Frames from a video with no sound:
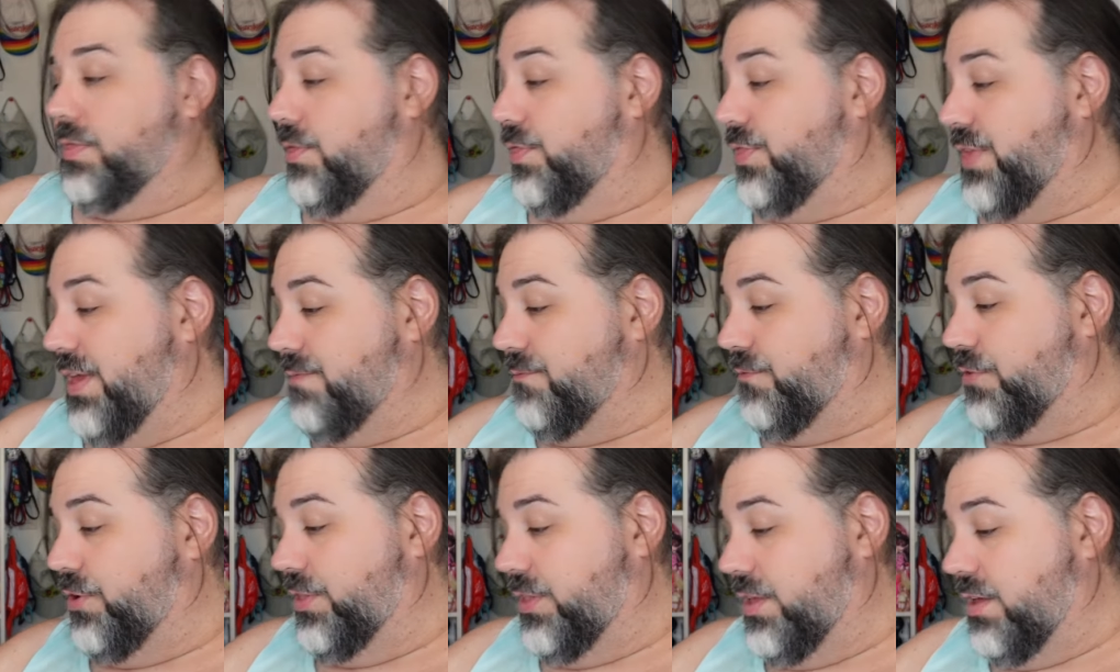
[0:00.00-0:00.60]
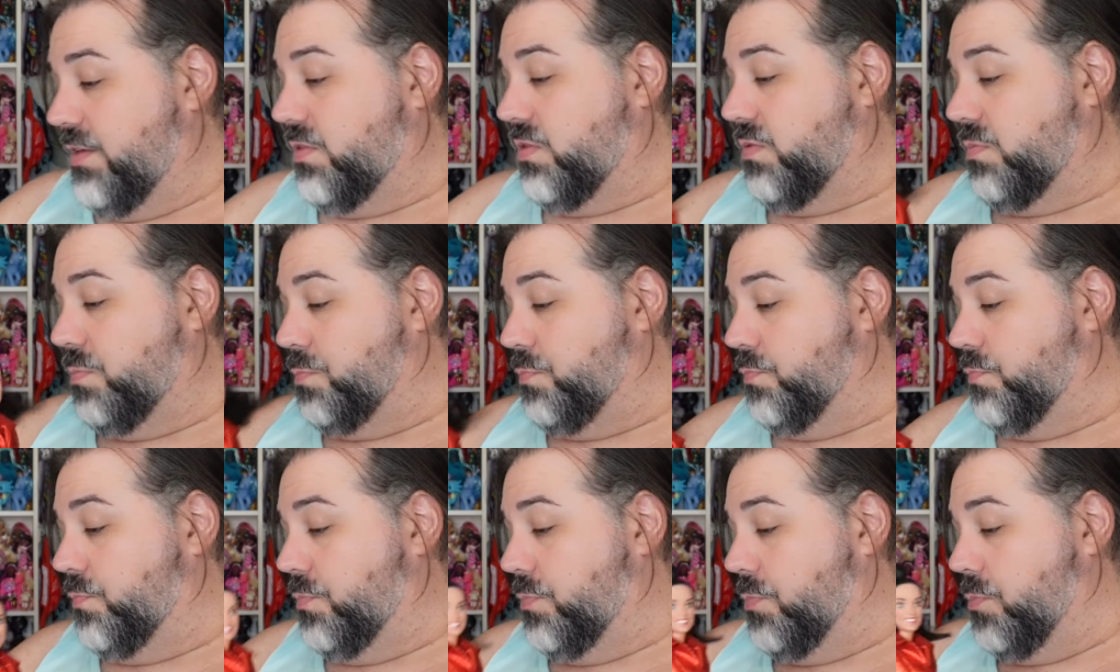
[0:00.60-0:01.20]
The theme for this
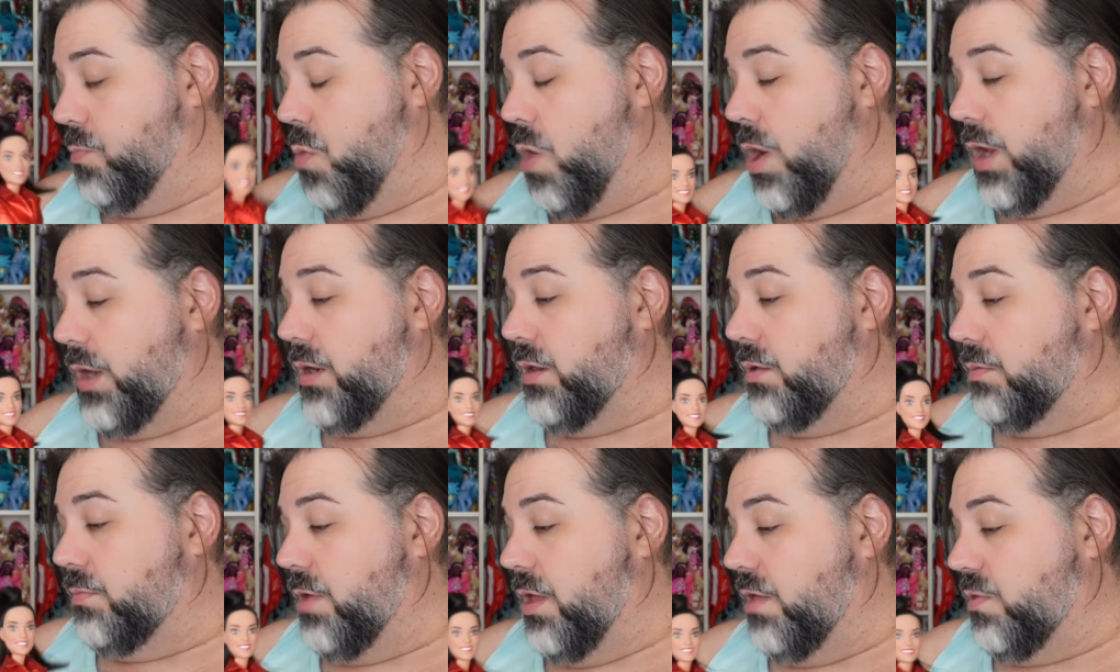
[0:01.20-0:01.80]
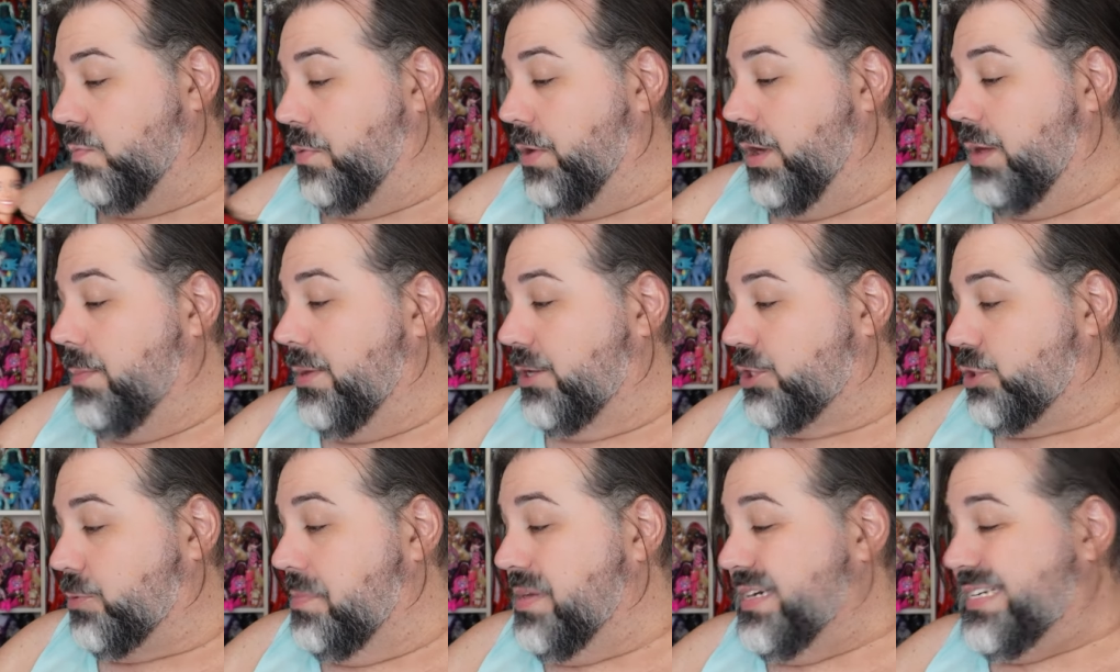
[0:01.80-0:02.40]
one is pretty
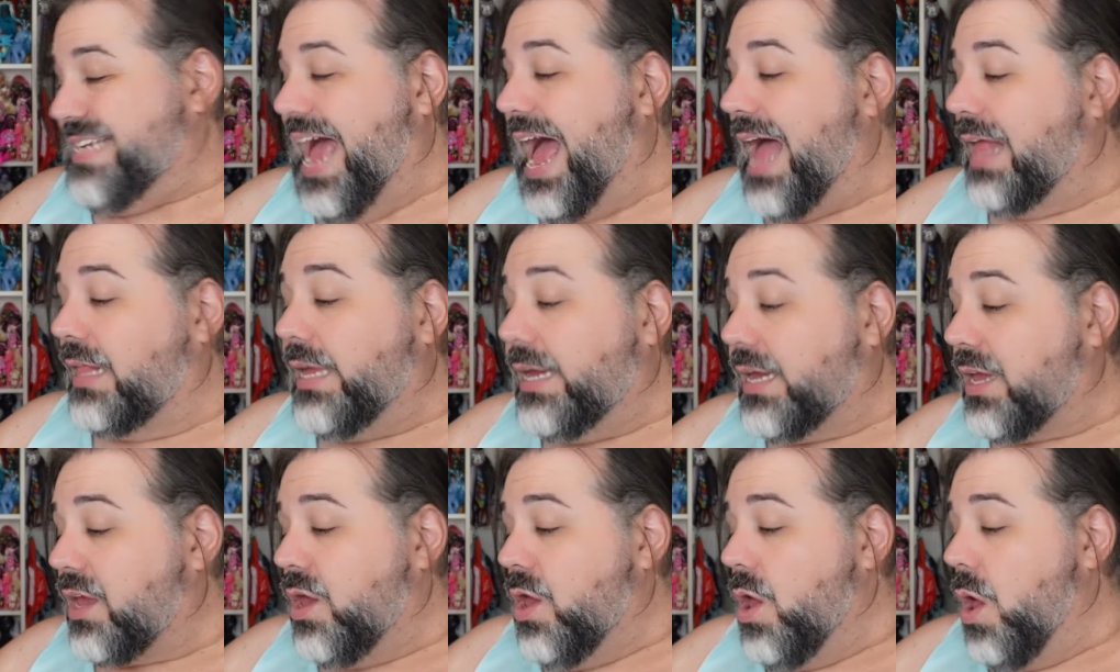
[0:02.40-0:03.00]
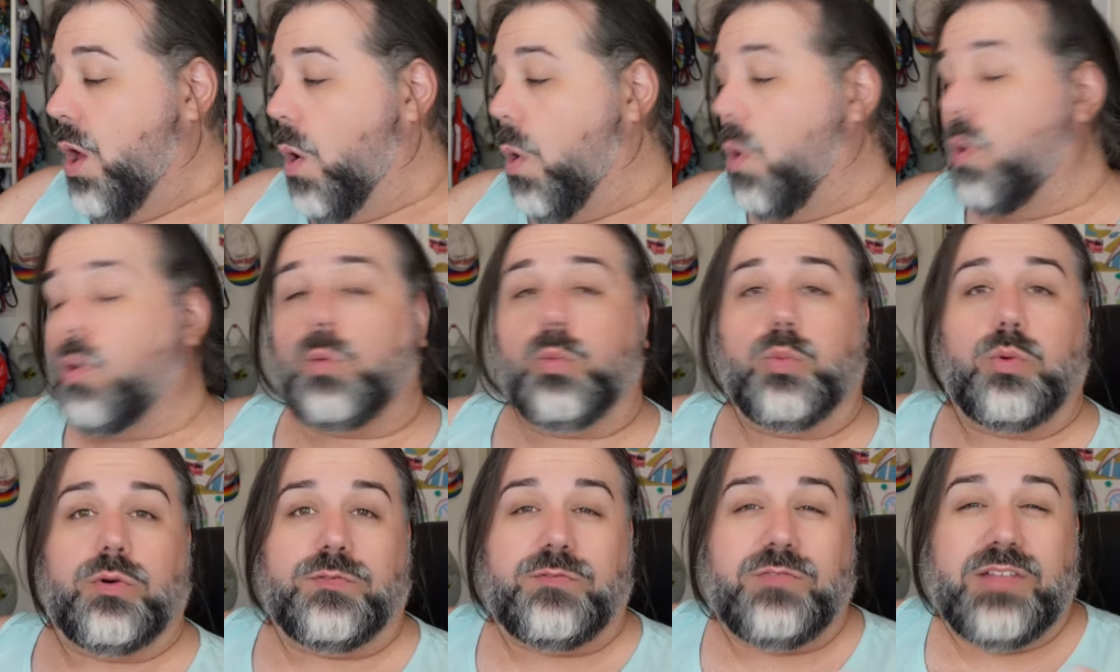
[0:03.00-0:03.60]
much metallic or
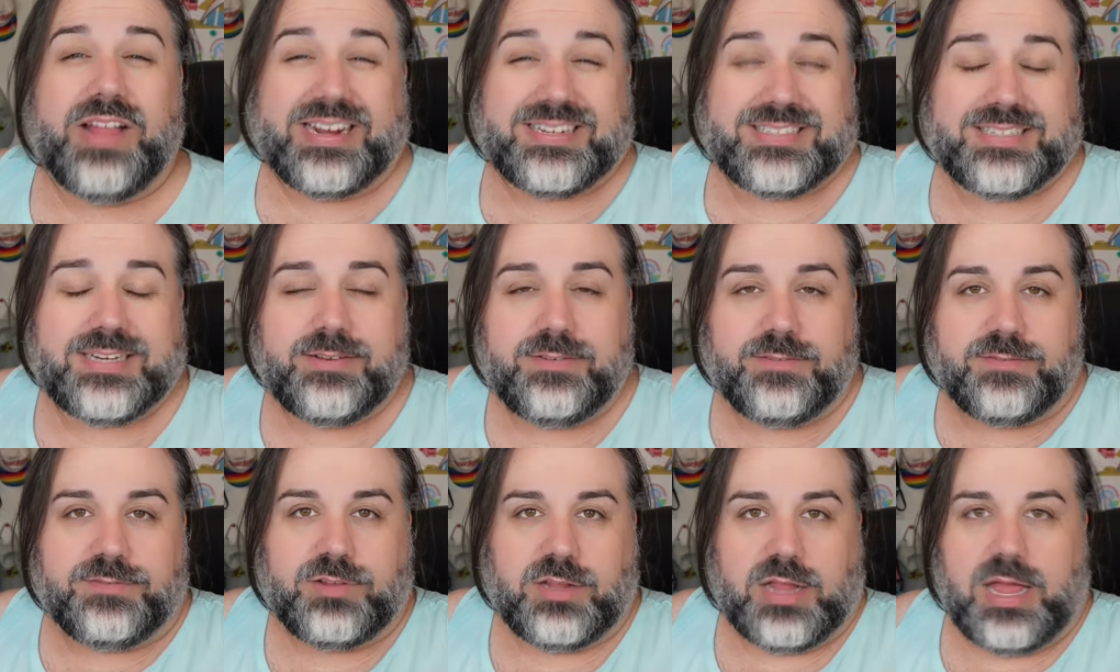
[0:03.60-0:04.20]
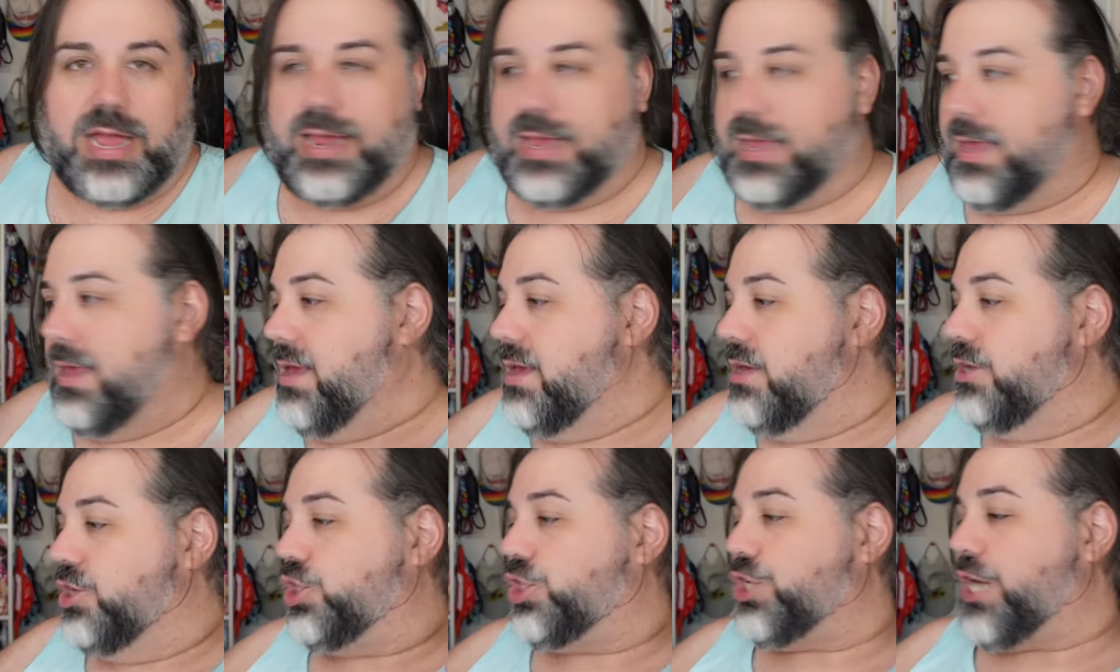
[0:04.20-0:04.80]
reflective, like
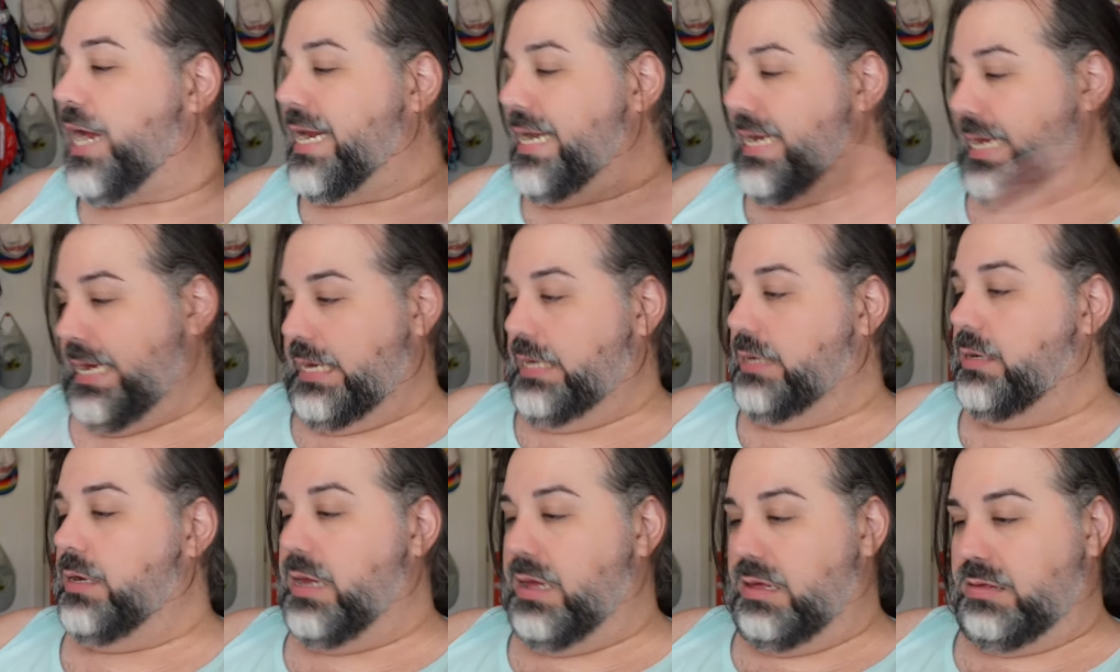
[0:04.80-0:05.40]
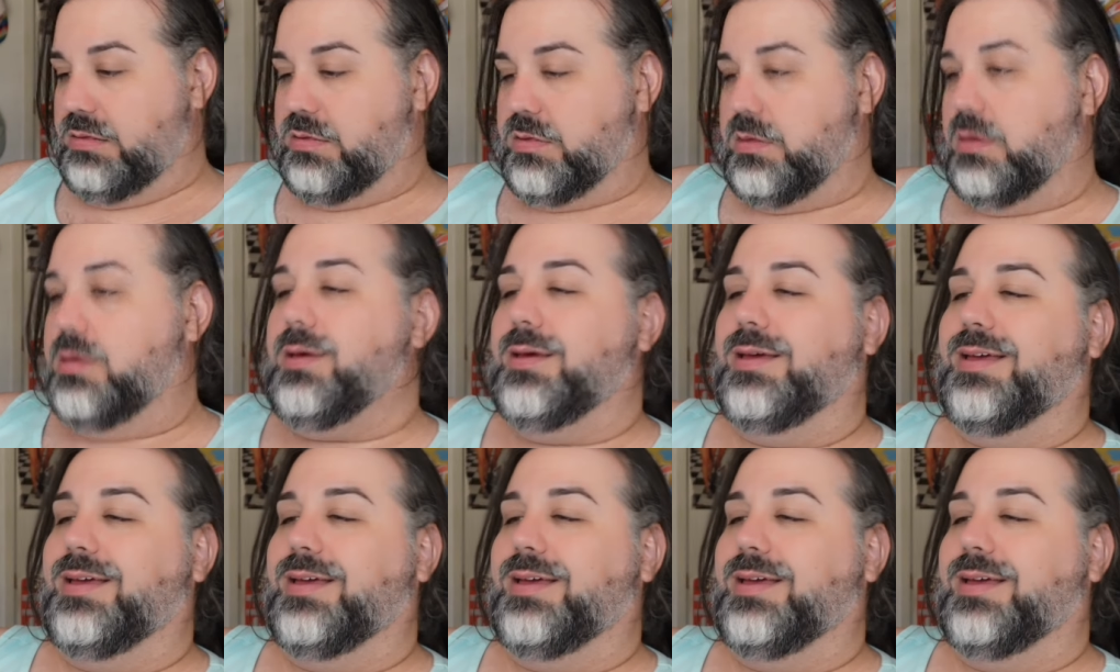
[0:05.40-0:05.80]
shininess.